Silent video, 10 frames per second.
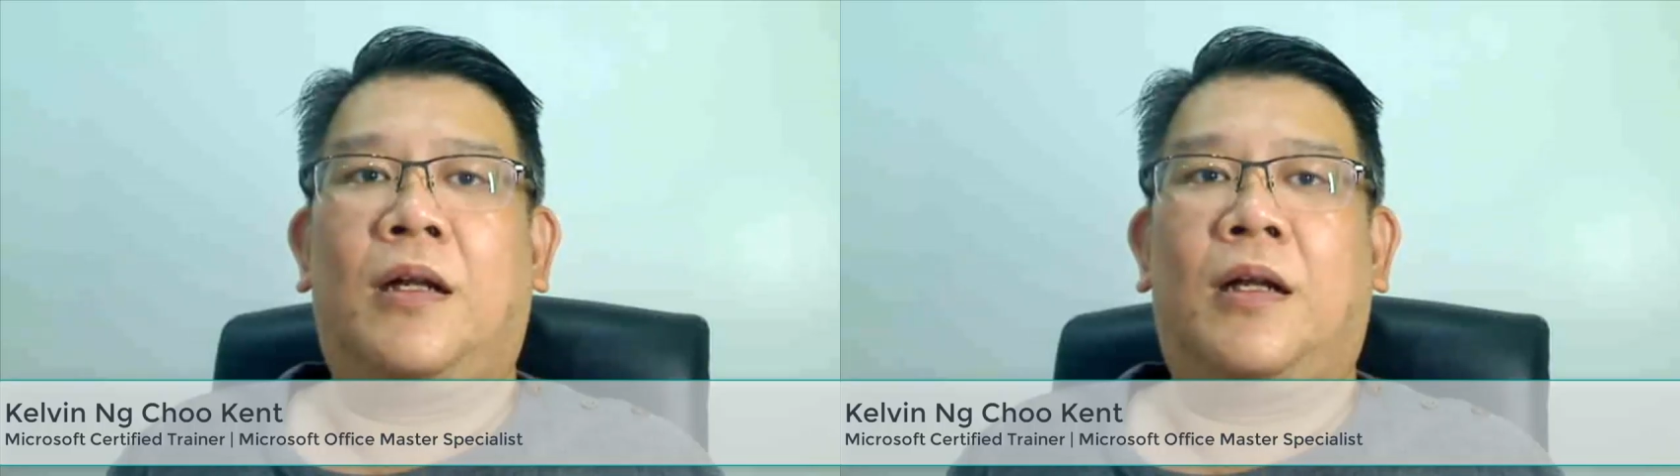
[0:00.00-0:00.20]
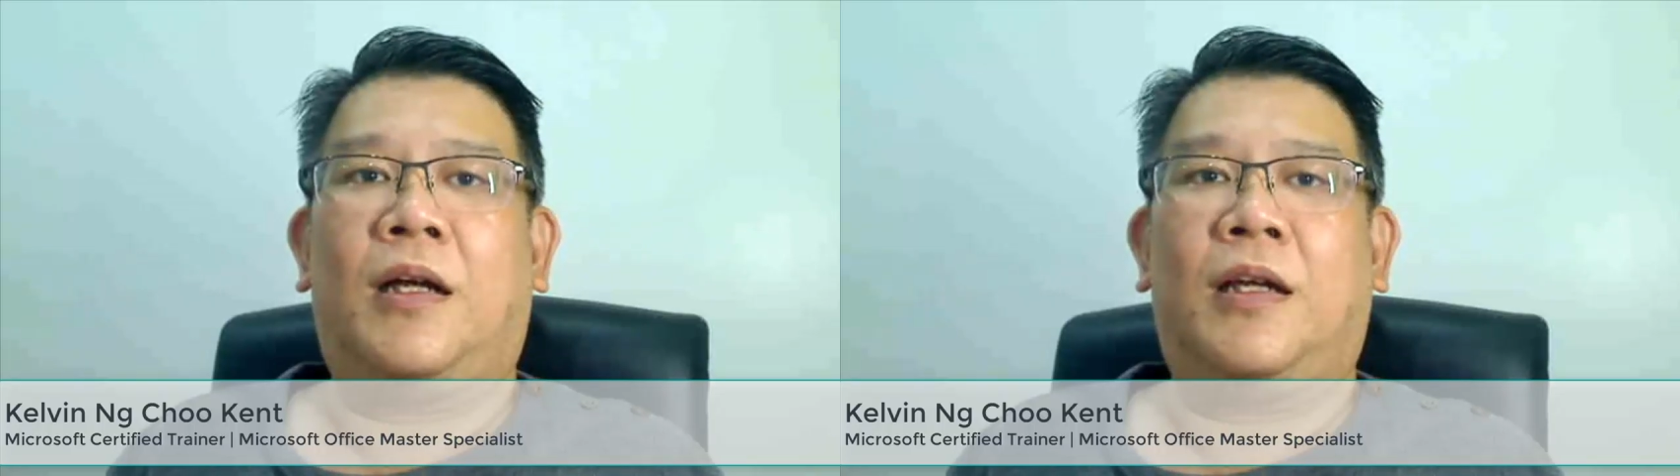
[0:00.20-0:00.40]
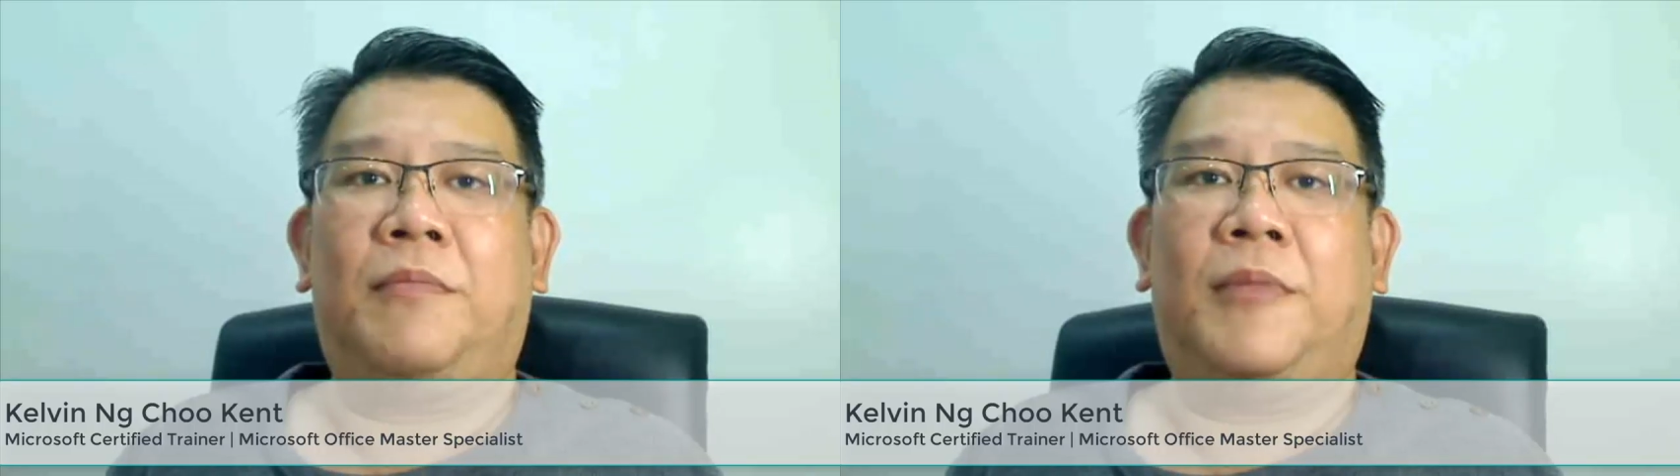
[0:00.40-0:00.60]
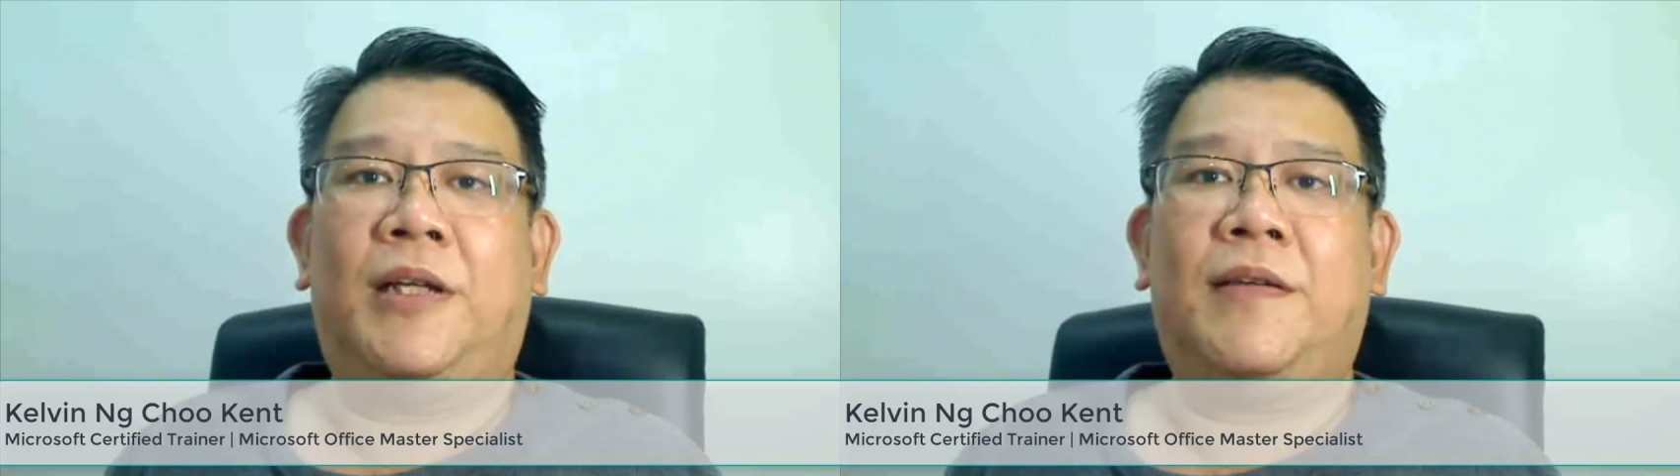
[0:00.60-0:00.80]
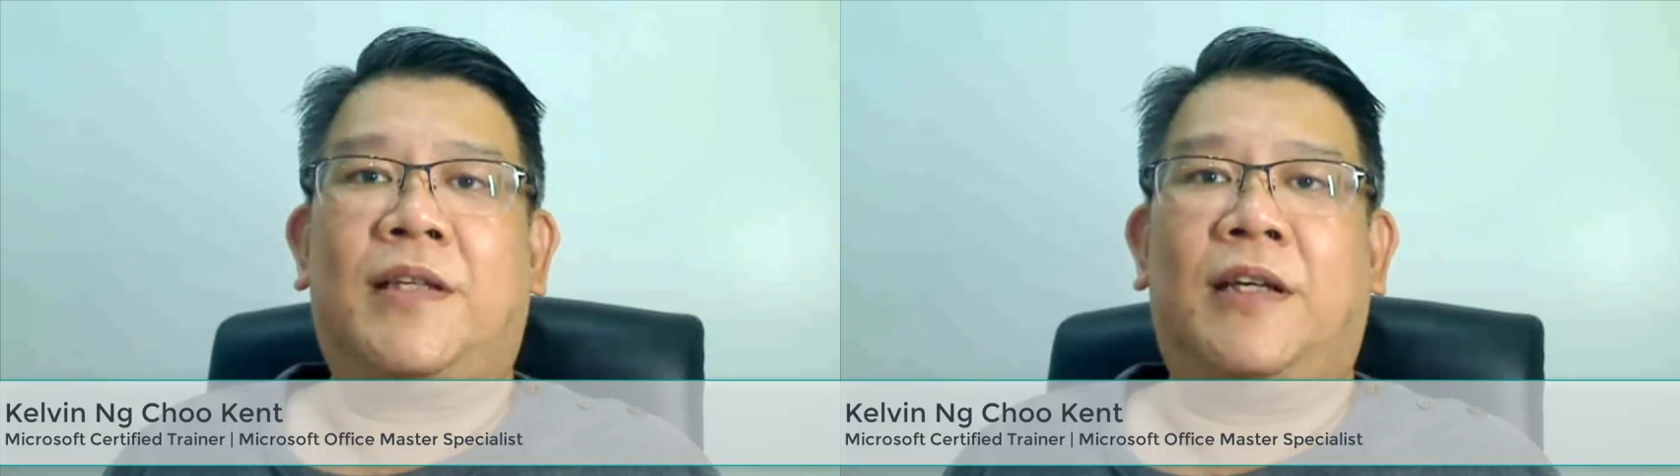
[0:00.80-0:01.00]
Hi, my
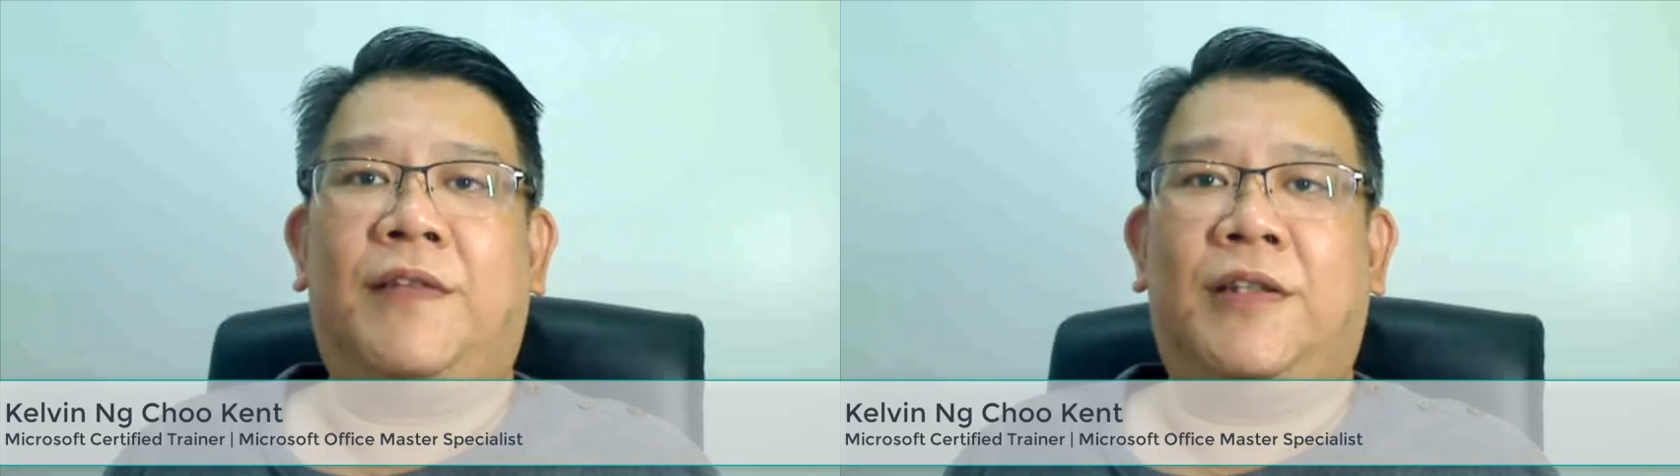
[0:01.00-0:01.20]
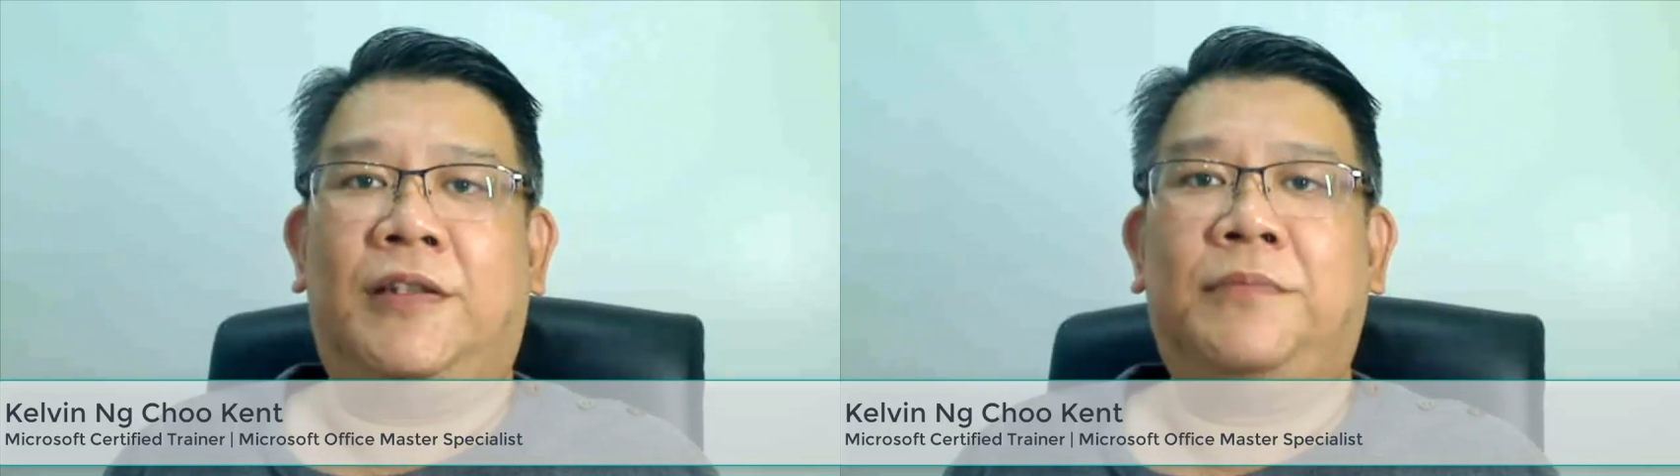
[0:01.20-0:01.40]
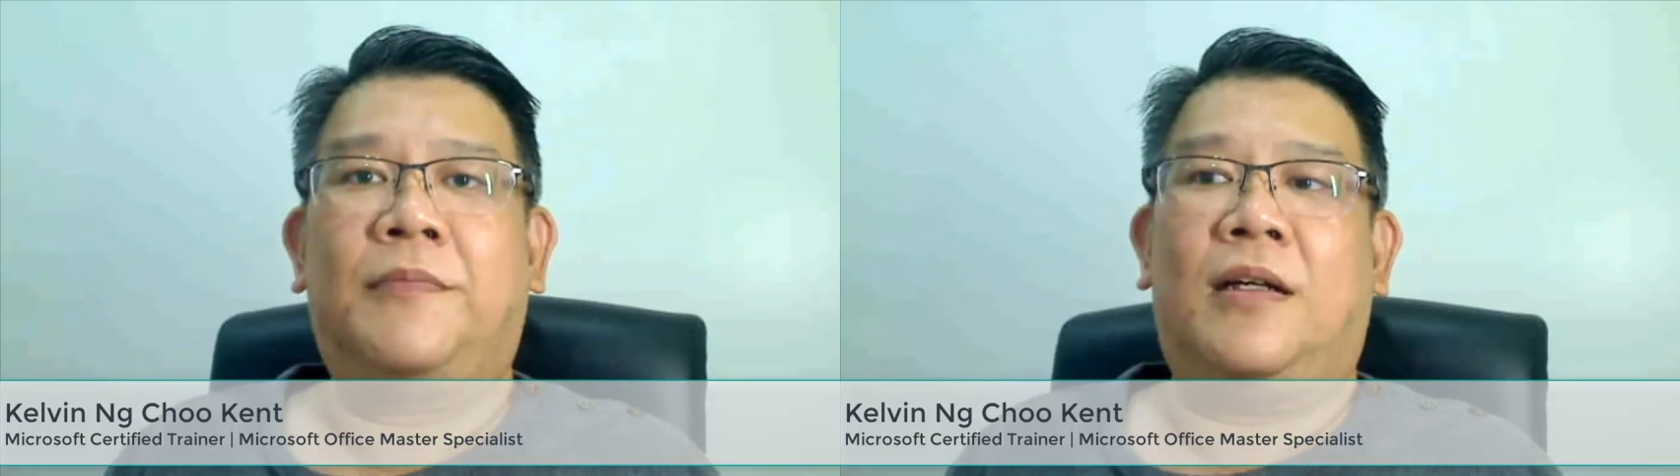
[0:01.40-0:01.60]
name is Kelvin.